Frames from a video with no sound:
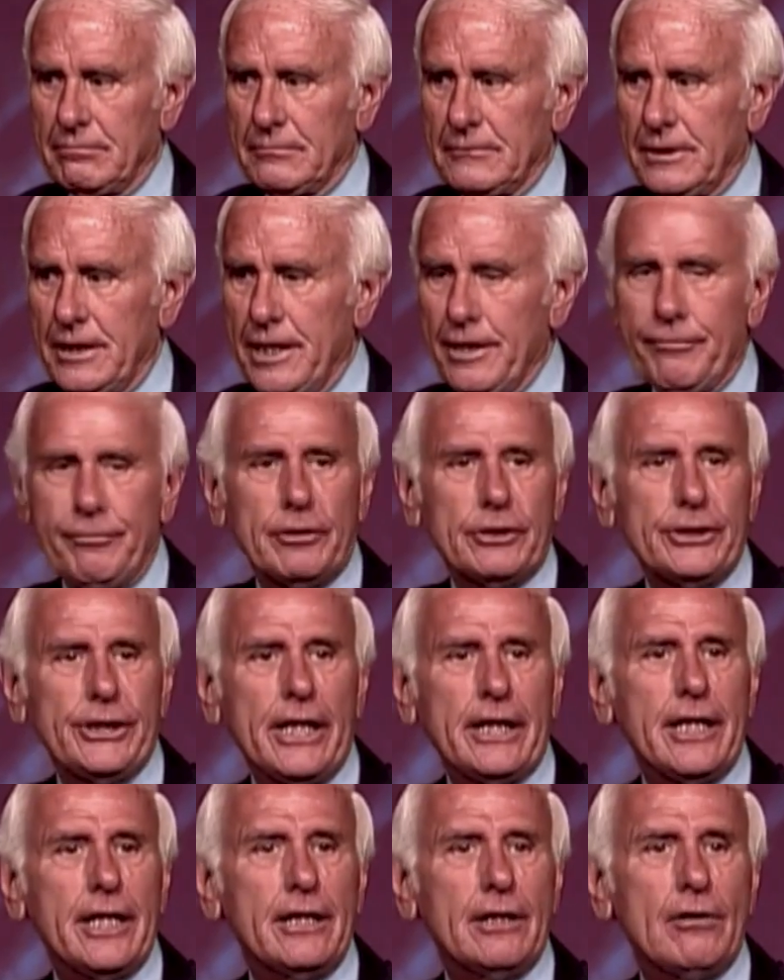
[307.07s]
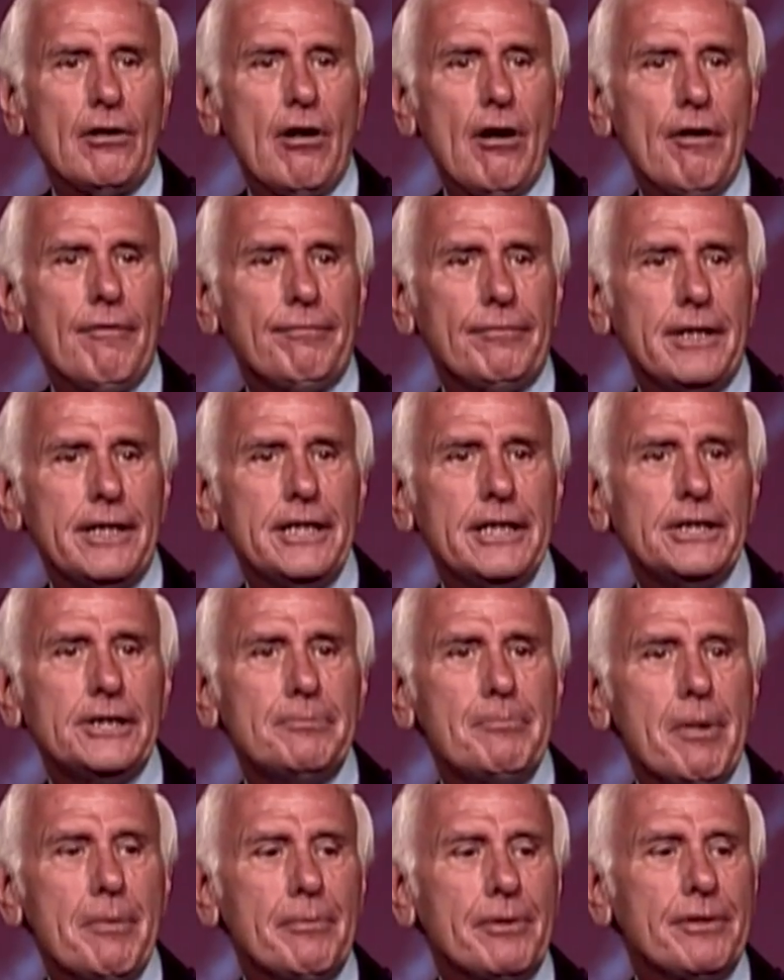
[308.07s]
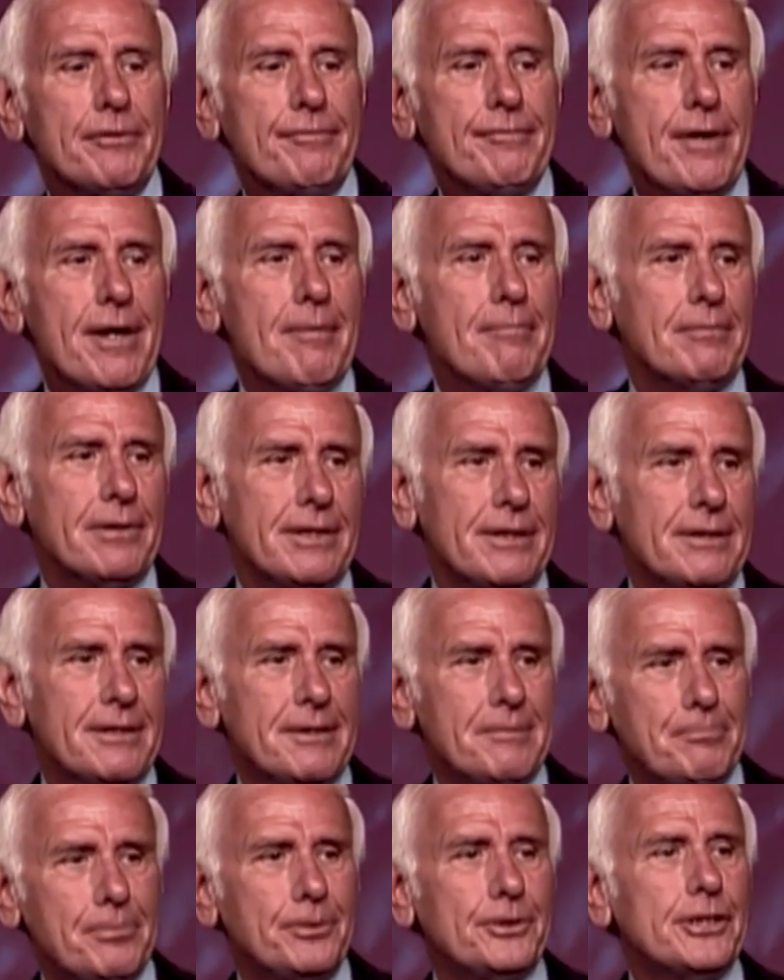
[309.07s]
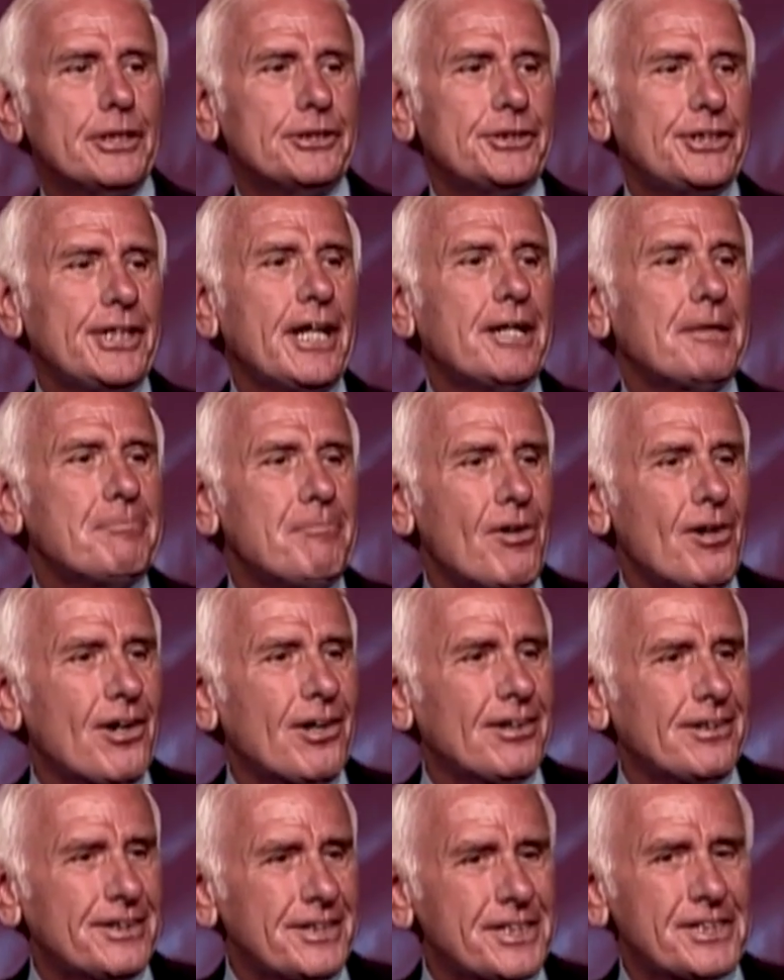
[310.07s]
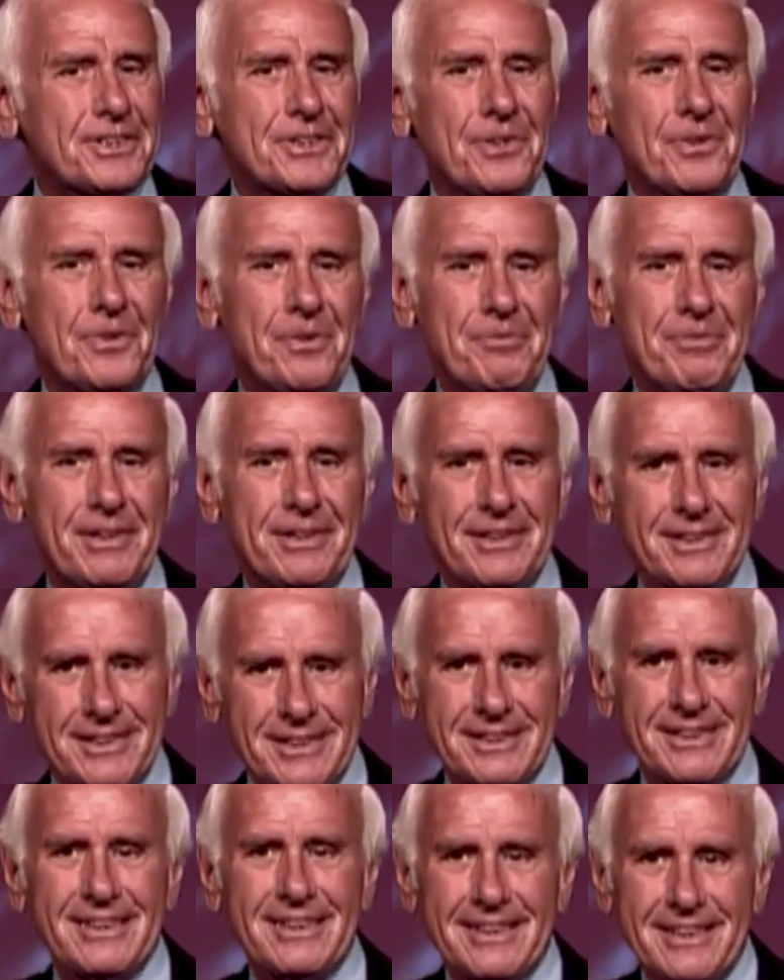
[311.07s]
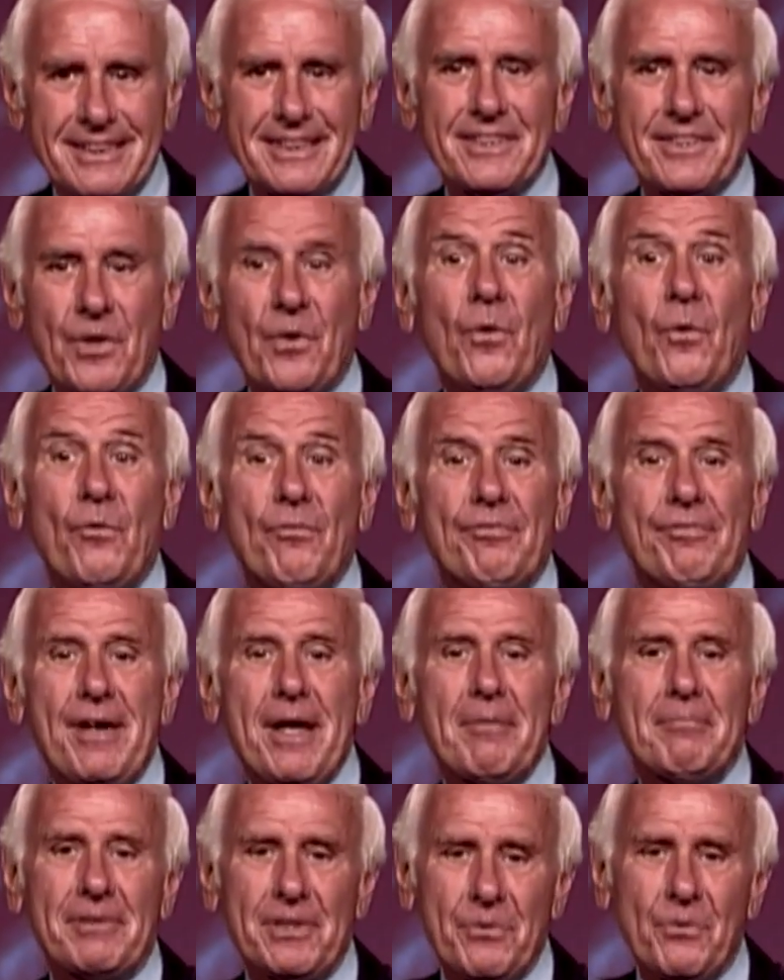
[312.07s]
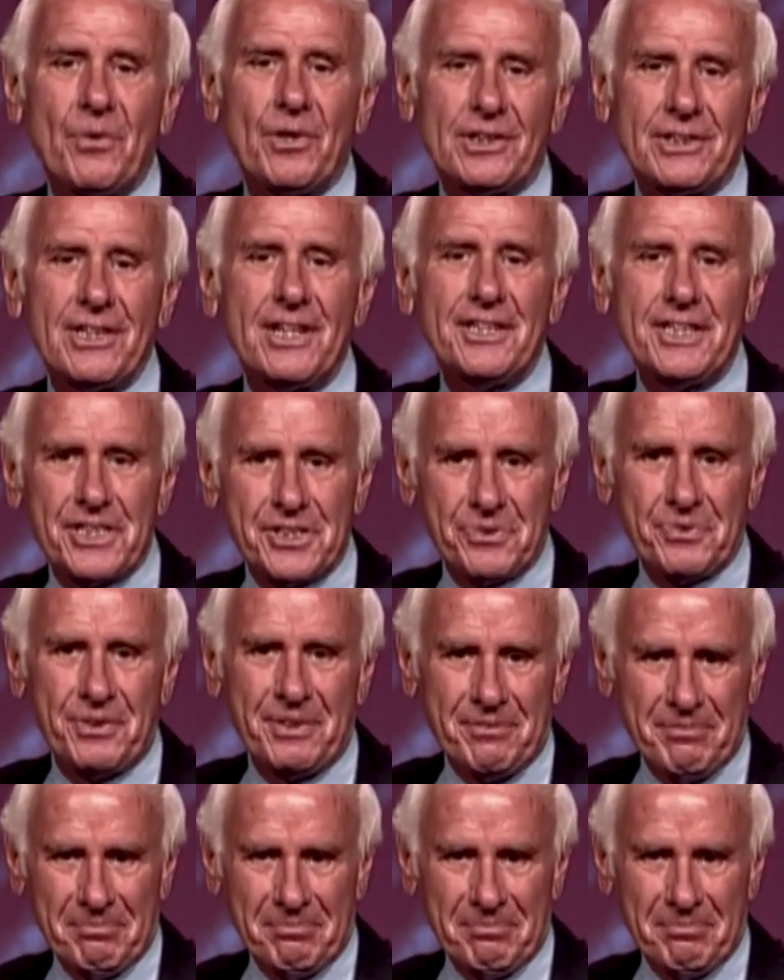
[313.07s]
And if you're checking it off, let each member of the family put their check mark on this goal because the whole family worked on this one.